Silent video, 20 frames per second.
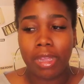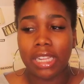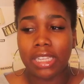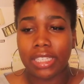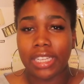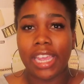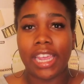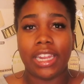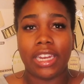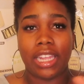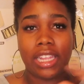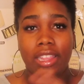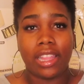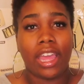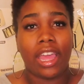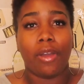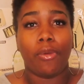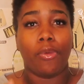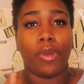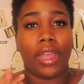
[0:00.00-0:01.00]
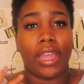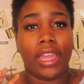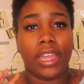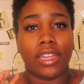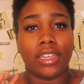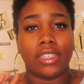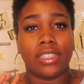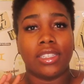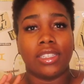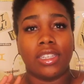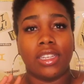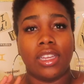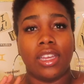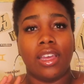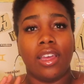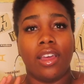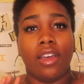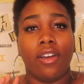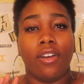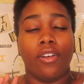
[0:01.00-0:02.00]
maintaining that weight
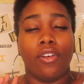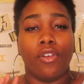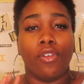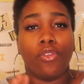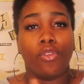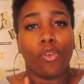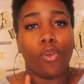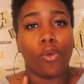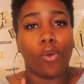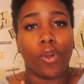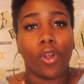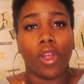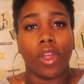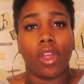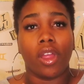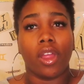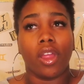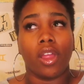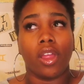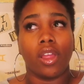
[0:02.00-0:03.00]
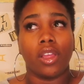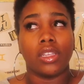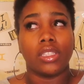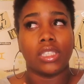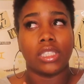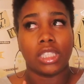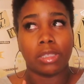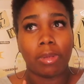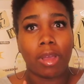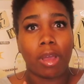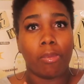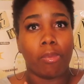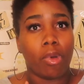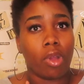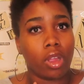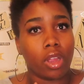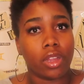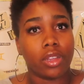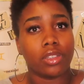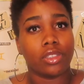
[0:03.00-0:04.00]
for since about
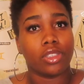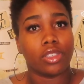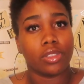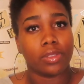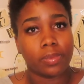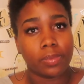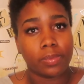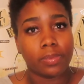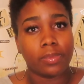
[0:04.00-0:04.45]
March.